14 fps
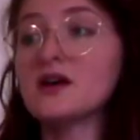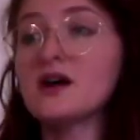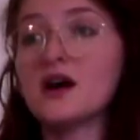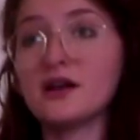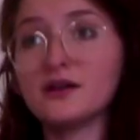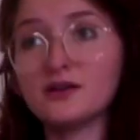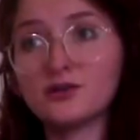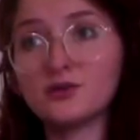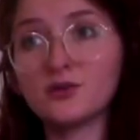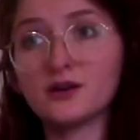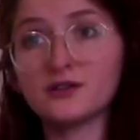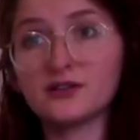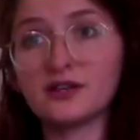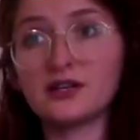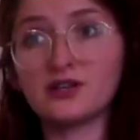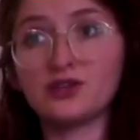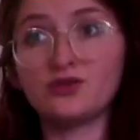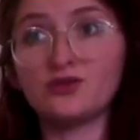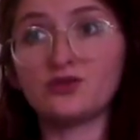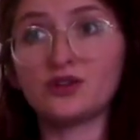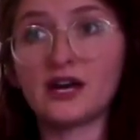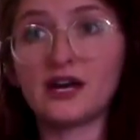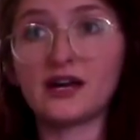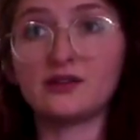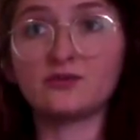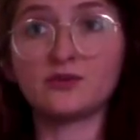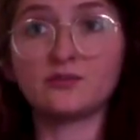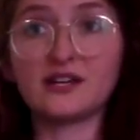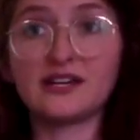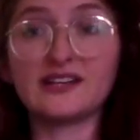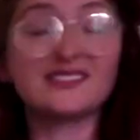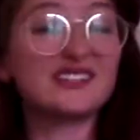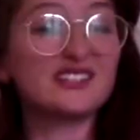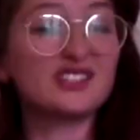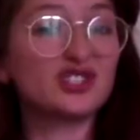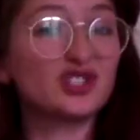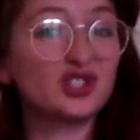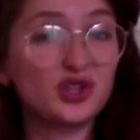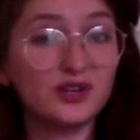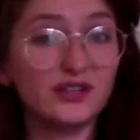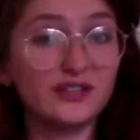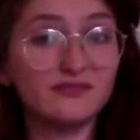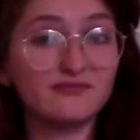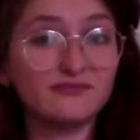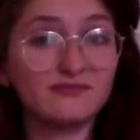Another word that you can replace is should.